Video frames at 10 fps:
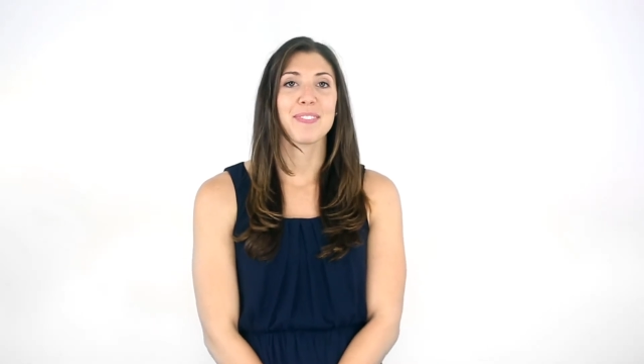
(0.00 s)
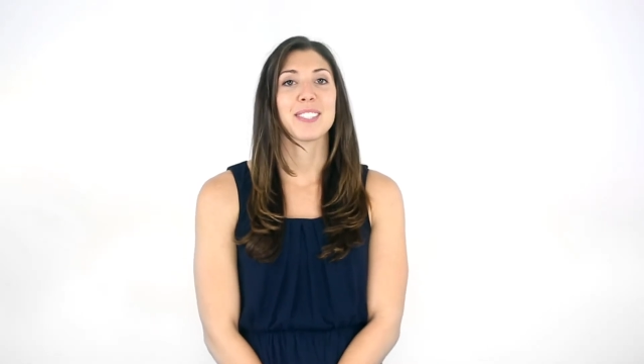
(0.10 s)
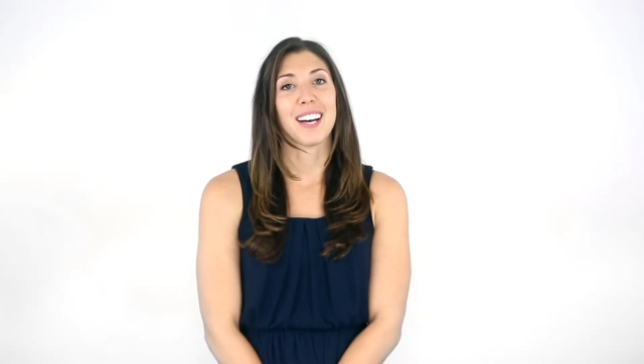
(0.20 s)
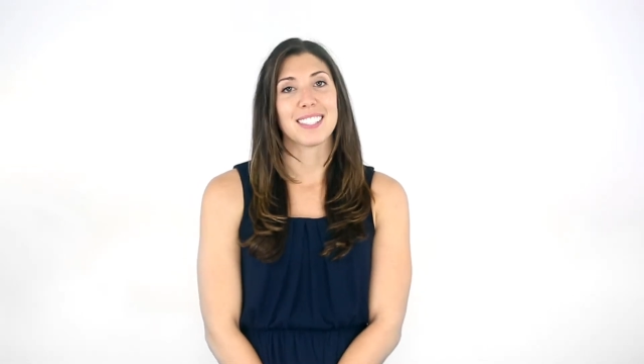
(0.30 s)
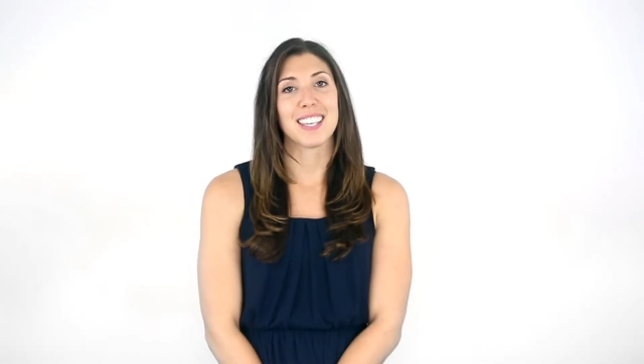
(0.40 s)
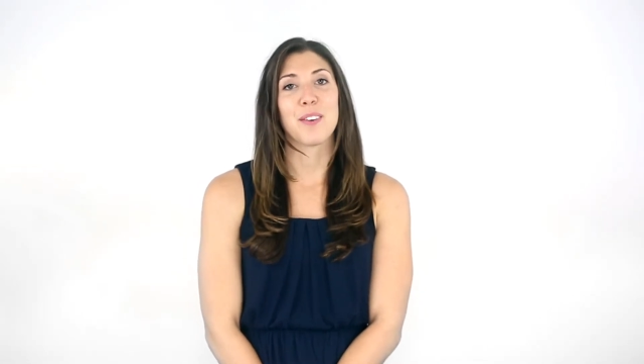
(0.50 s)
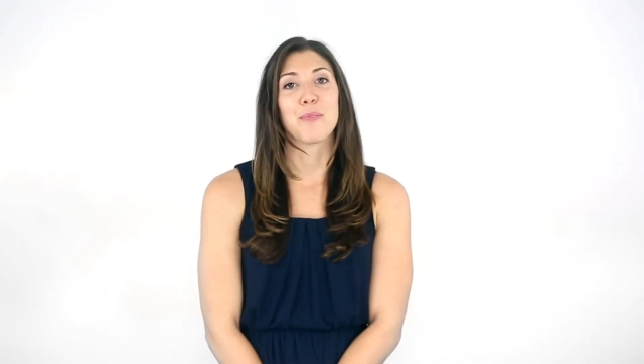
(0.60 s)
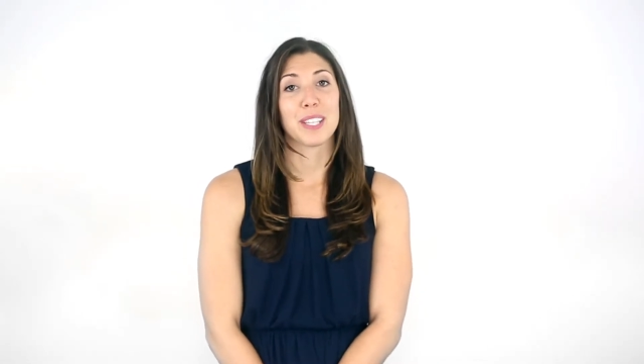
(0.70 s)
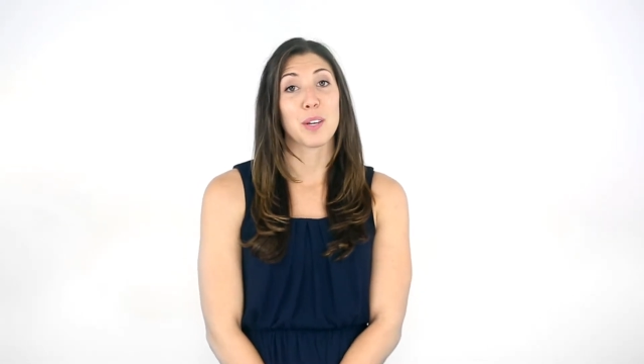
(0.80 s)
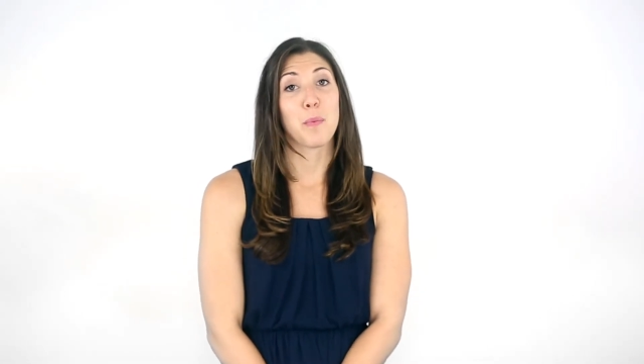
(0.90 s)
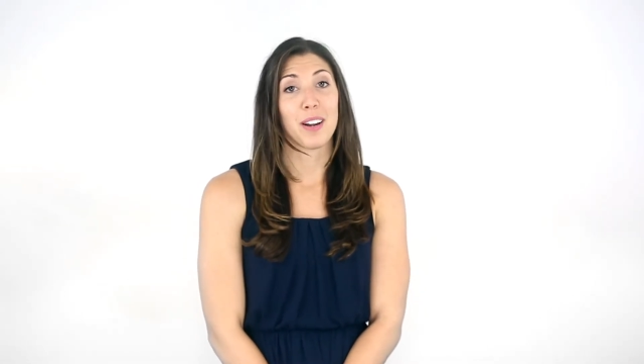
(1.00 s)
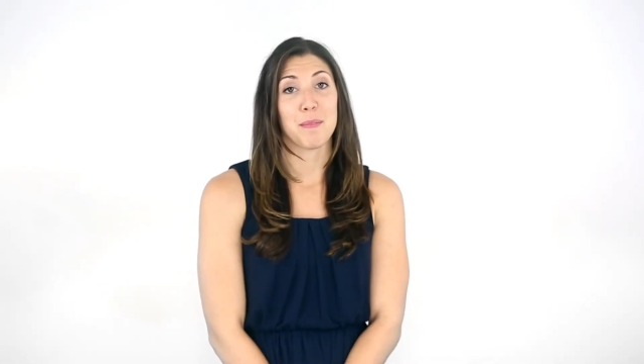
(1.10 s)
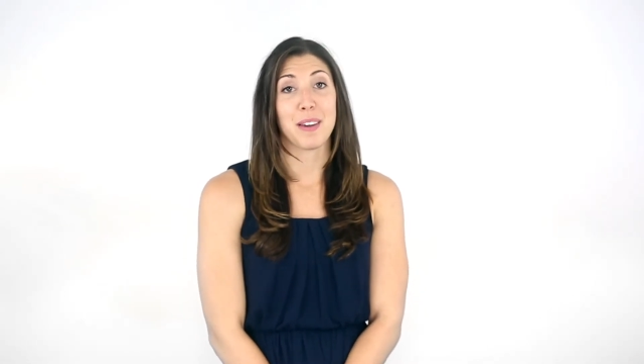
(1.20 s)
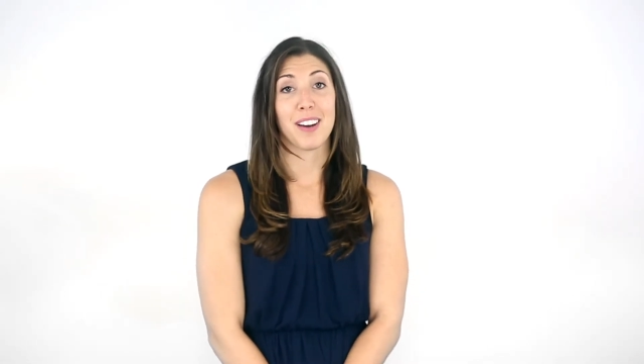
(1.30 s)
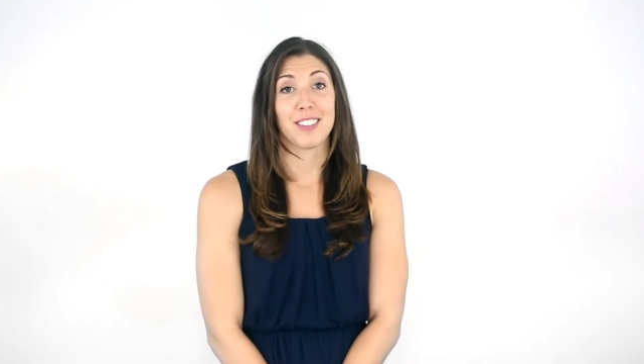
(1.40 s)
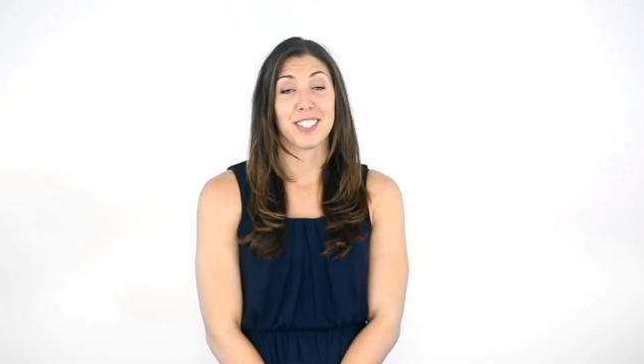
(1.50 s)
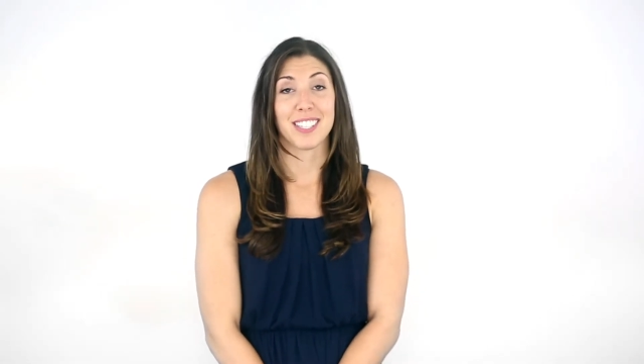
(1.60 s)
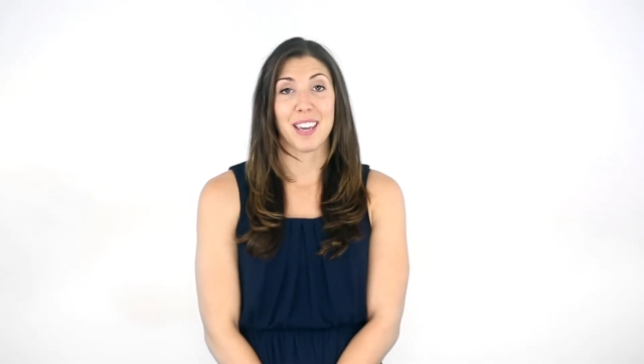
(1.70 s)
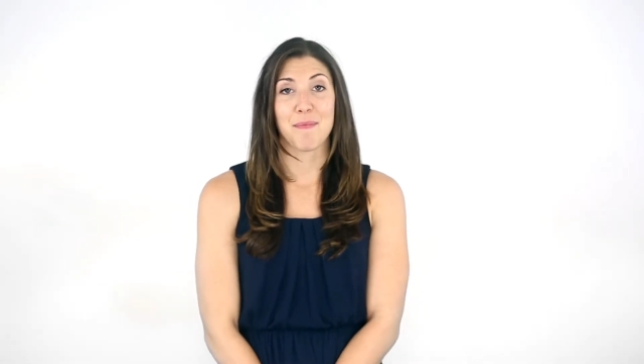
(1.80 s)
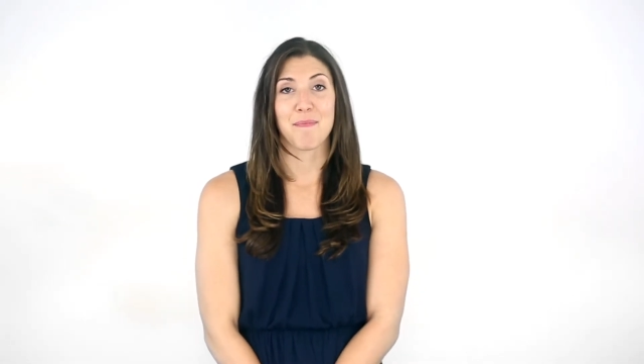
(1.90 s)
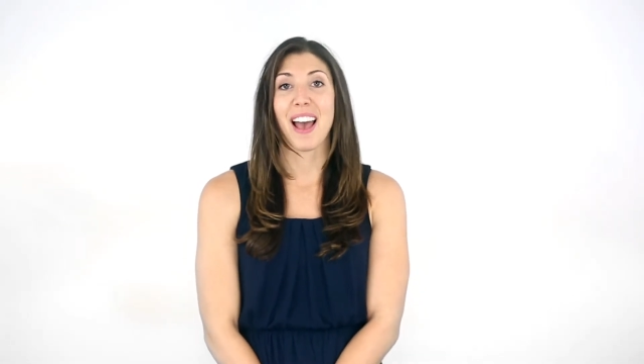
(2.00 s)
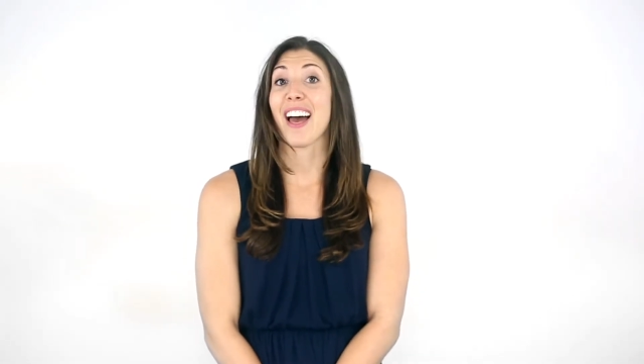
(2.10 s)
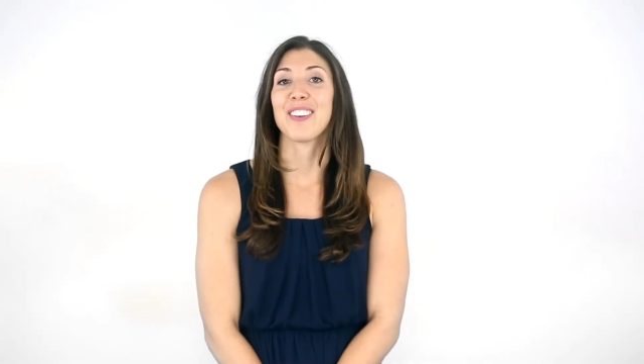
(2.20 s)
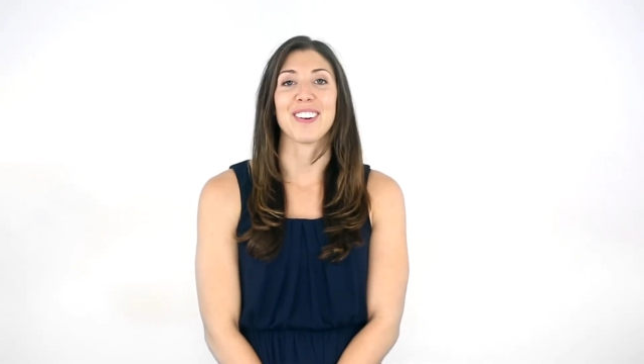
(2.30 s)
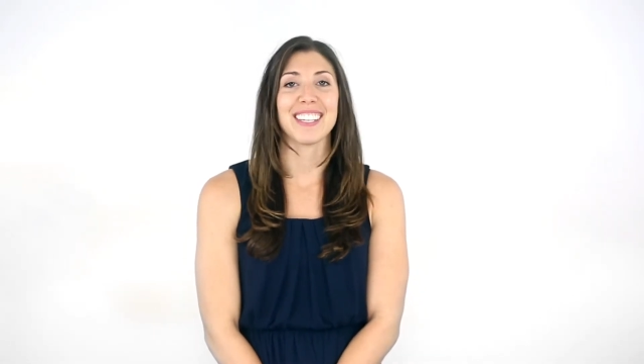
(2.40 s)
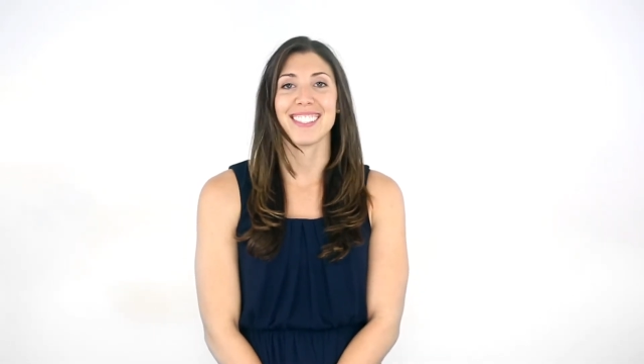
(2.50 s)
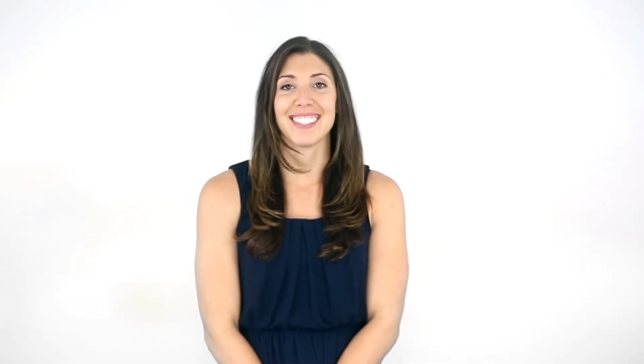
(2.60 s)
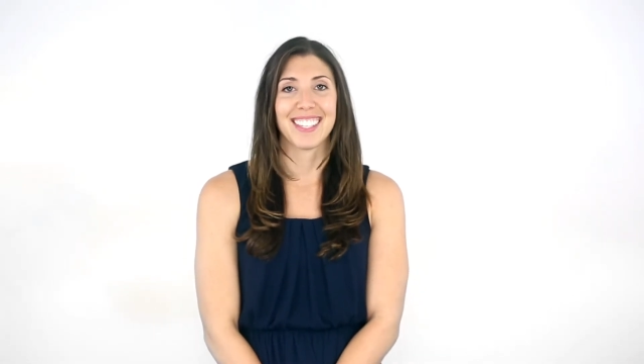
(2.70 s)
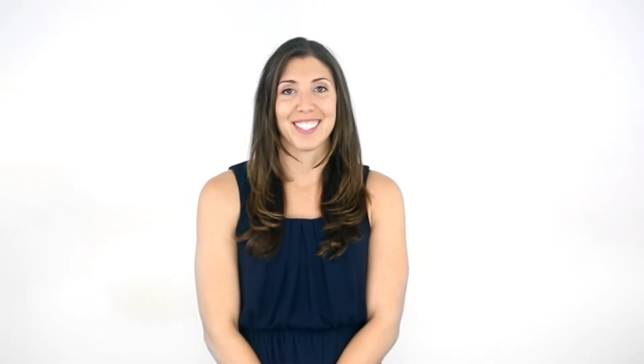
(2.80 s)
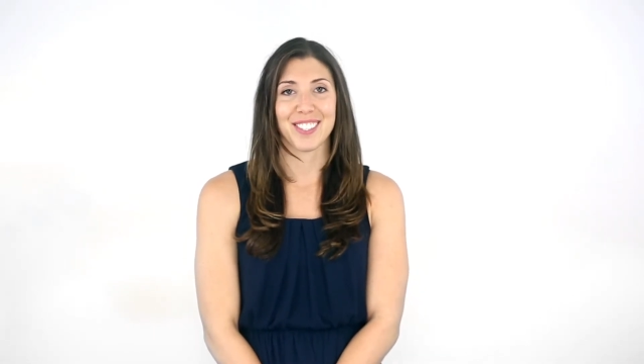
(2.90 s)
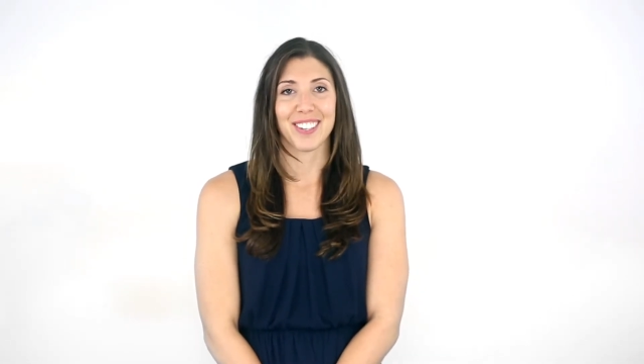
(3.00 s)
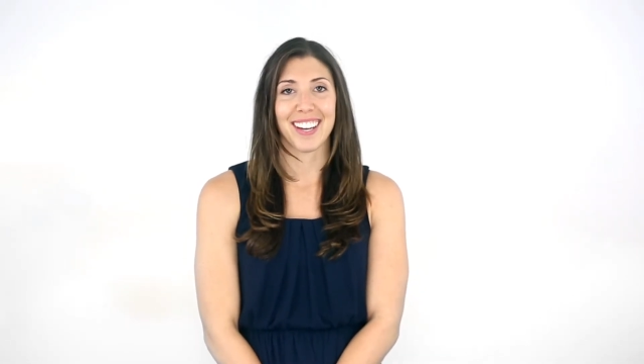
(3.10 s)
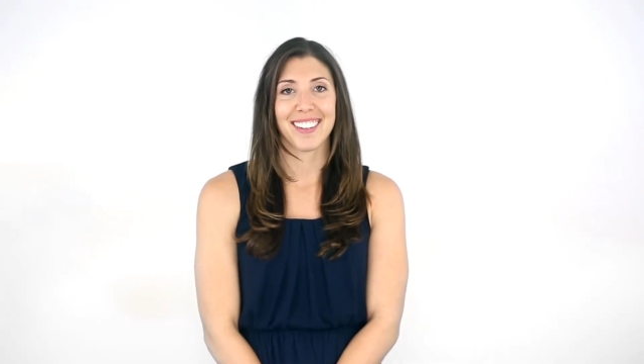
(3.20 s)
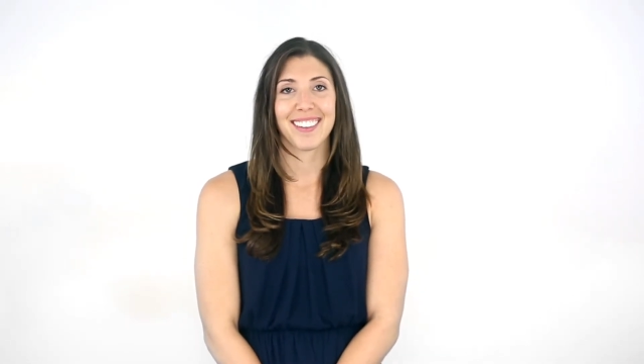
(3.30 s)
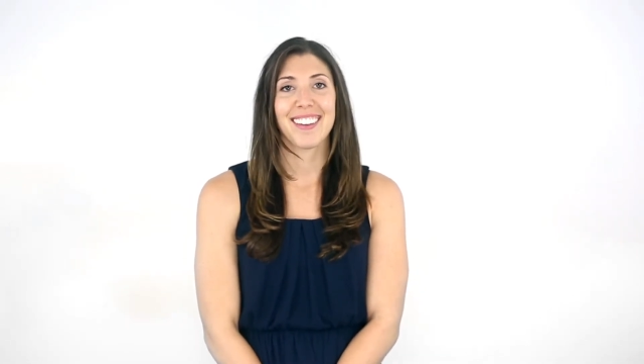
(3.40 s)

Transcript: Saskia really wanted me on her team, and the rest is history.